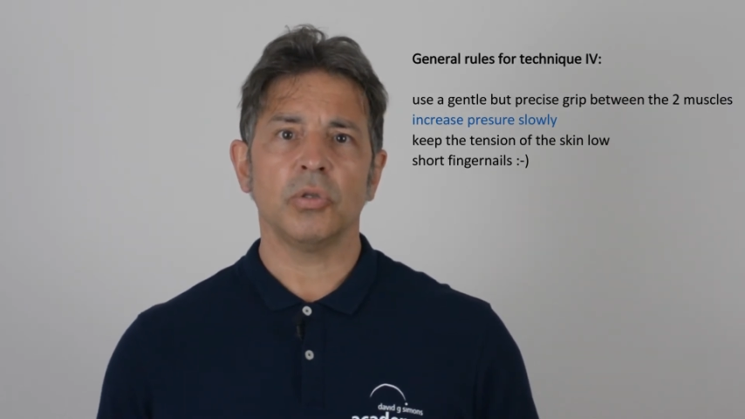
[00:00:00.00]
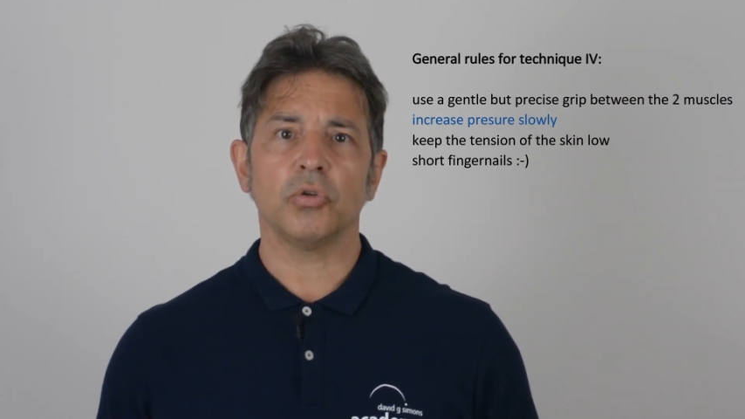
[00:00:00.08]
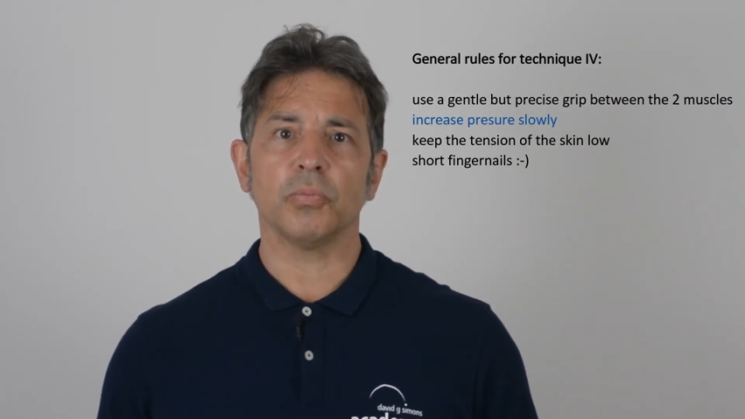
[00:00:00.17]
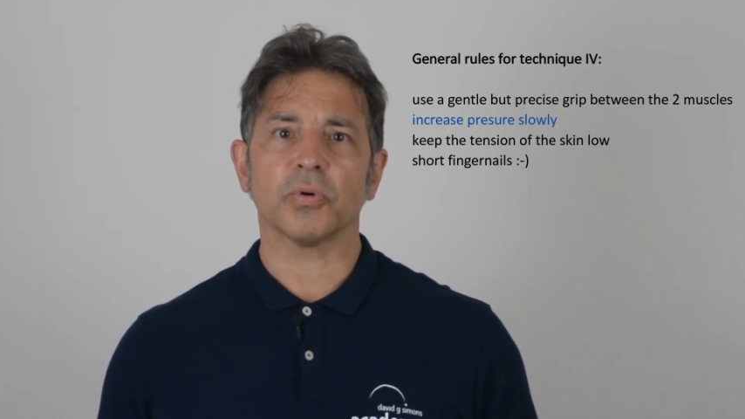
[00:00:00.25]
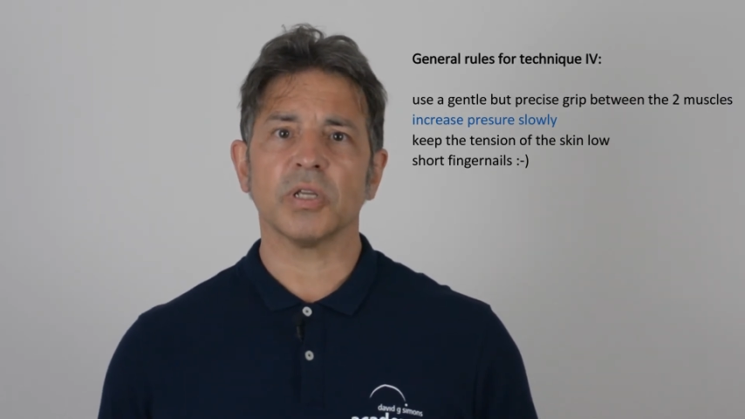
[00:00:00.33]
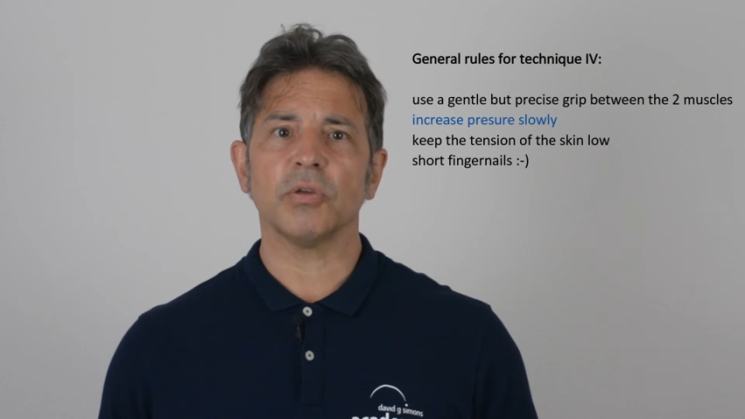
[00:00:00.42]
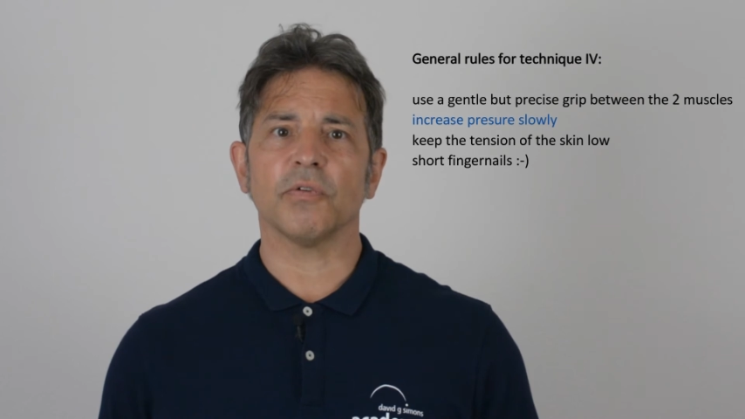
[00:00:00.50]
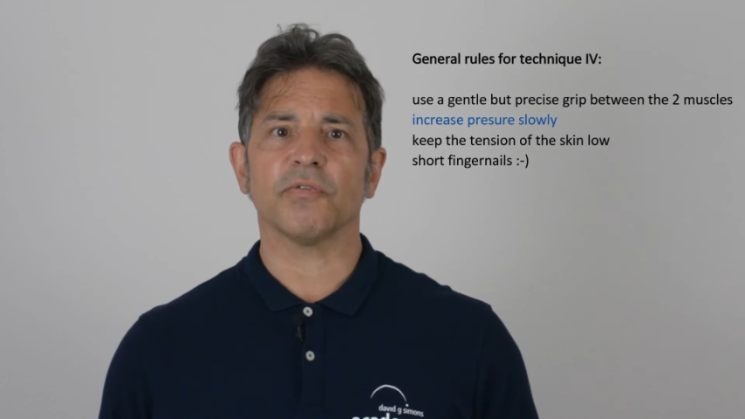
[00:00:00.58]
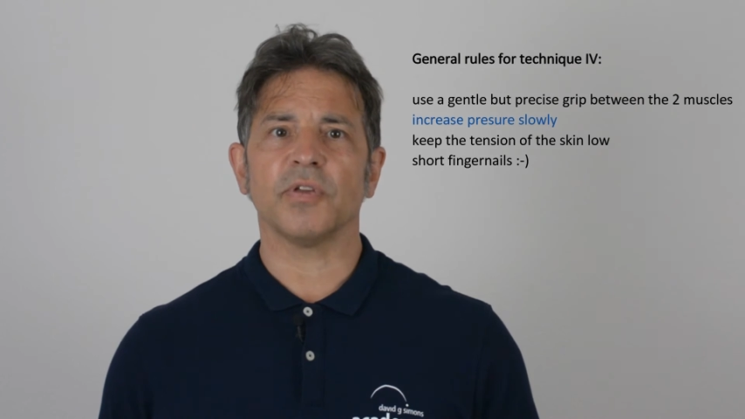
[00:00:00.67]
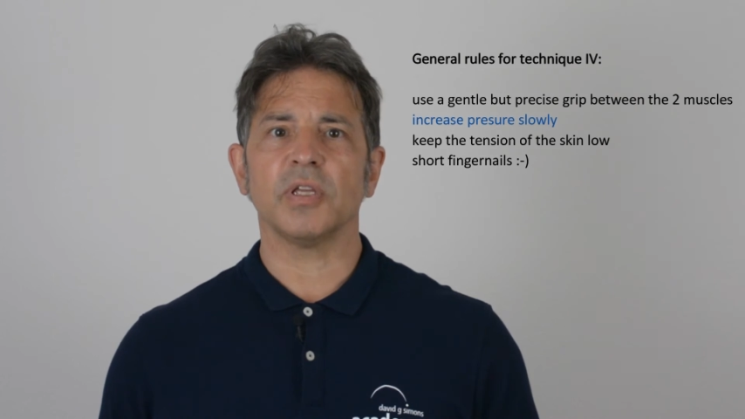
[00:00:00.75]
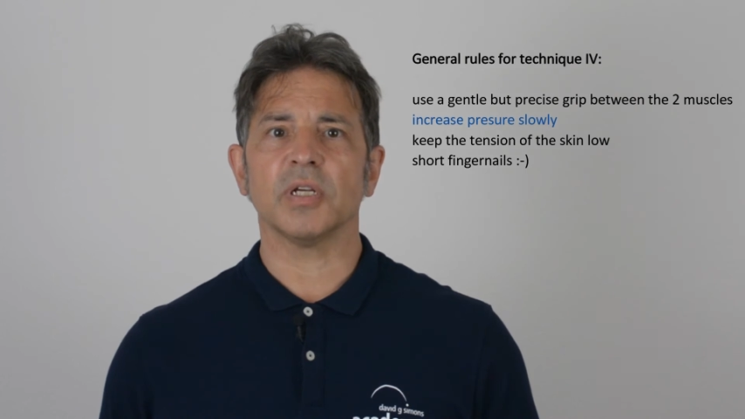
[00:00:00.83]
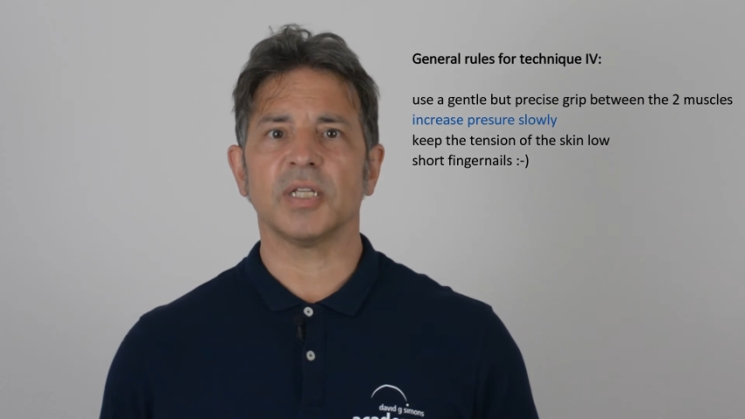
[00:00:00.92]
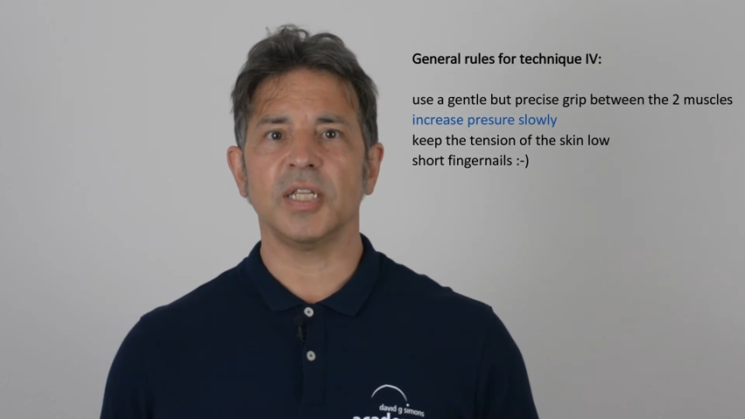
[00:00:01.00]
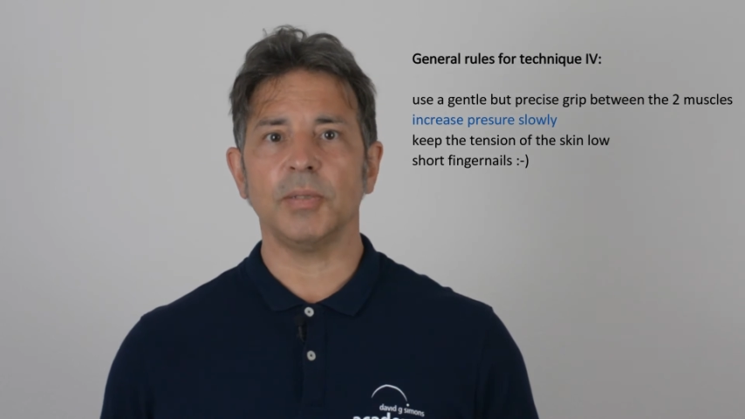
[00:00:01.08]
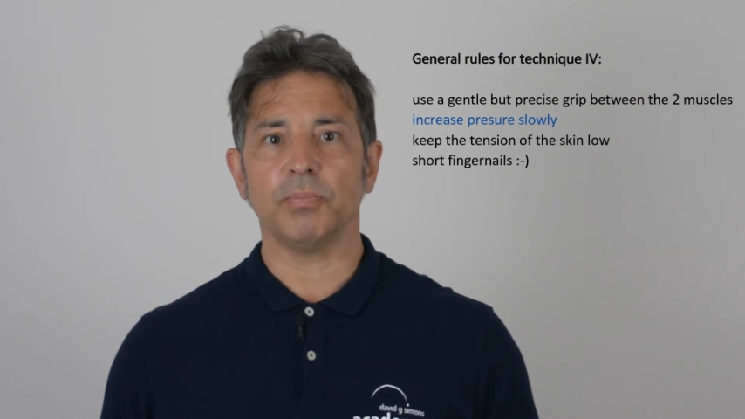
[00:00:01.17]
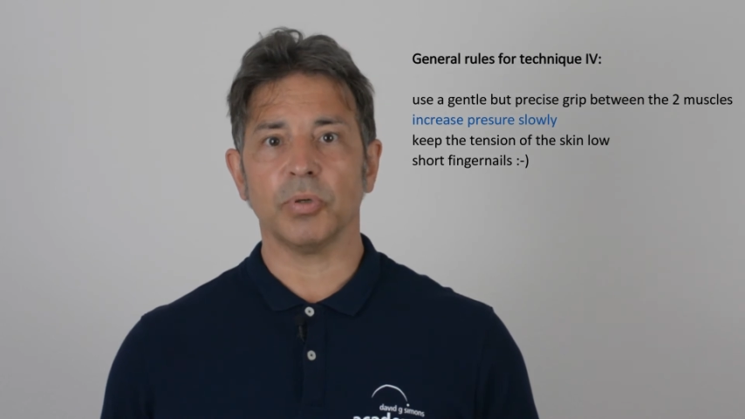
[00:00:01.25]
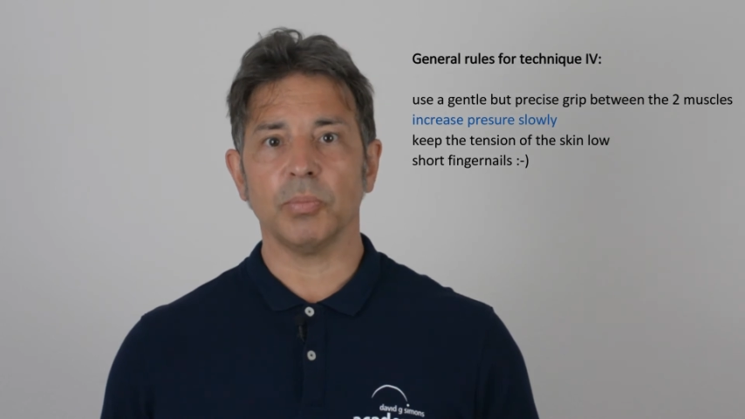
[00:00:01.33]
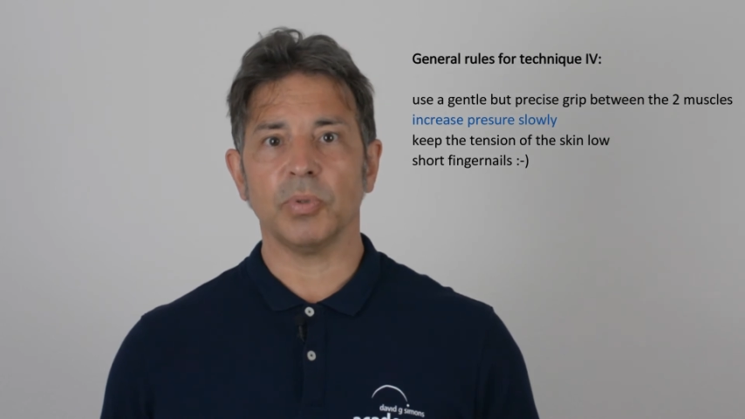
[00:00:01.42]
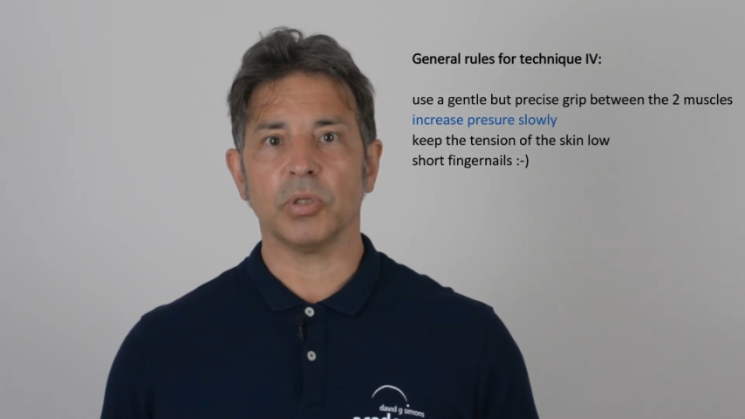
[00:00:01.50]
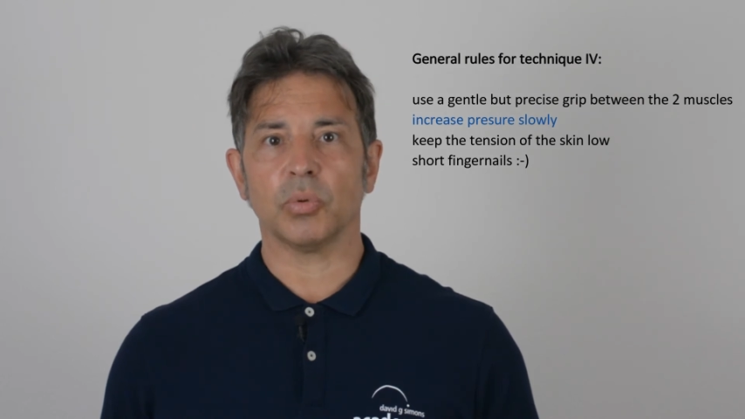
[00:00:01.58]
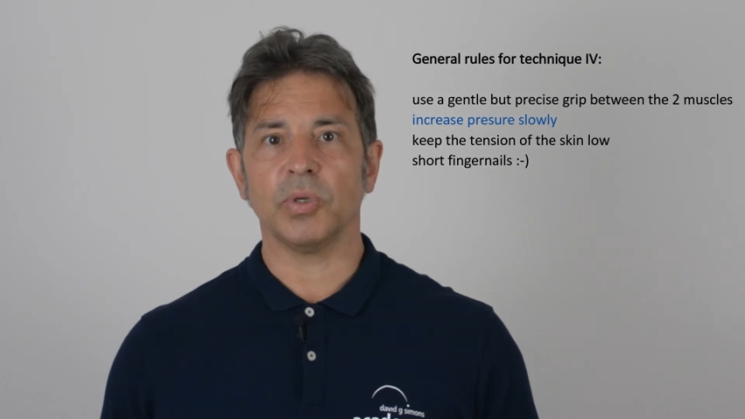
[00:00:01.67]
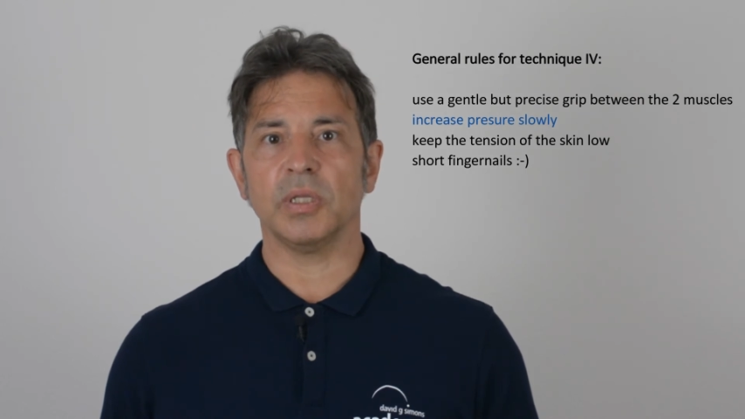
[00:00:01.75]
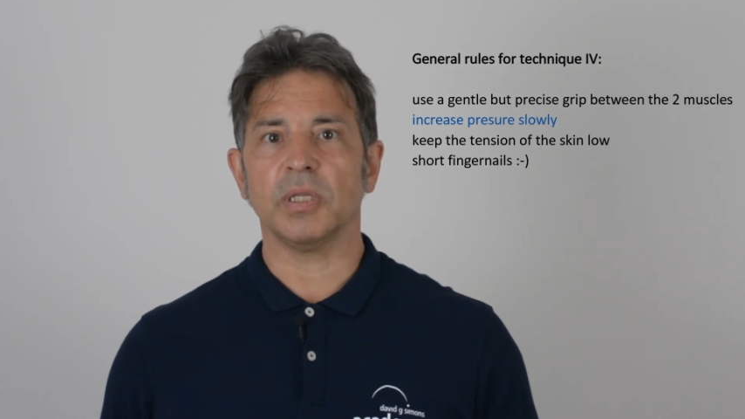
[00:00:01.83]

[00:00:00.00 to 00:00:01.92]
to bring your finger deeper between